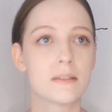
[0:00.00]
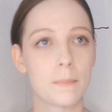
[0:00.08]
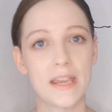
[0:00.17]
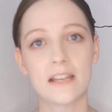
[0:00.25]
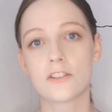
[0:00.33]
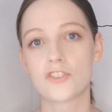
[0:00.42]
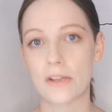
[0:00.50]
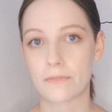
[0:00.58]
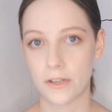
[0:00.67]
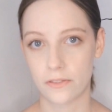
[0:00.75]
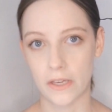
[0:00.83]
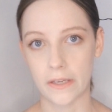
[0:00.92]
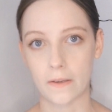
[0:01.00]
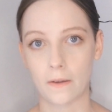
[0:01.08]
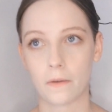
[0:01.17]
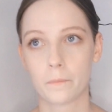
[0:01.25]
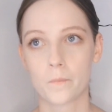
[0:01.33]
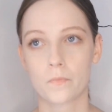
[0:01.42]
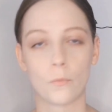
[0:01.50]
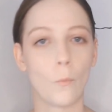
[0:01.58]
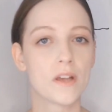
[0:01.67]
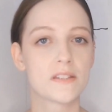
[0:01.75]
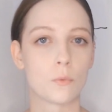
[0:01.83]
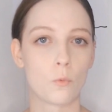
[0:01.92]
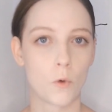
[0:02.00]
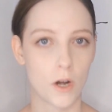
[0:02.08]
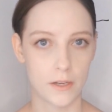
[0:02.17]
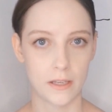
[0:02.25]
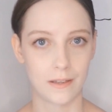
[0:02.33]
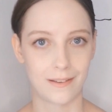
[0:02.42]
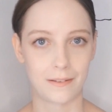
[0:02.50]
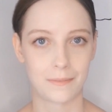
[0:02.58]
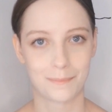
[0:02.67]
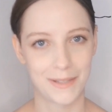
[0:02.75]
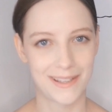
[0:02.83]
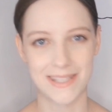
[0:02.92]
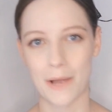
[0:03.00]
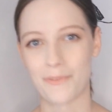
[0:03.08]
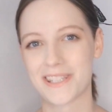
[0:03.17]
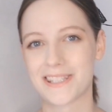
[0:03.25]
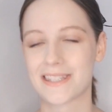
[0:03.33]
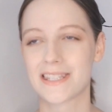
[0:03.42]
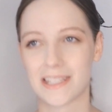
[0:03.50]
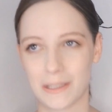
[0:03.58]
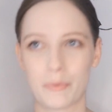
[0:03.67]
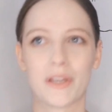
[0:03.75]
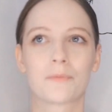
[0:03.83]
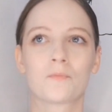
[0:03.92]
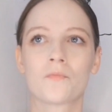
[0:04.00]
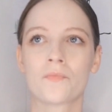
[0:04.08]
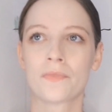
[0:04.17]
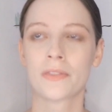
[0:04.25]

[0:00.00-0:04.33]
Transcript: to manage everything wasn't working because I wasn't sleeping.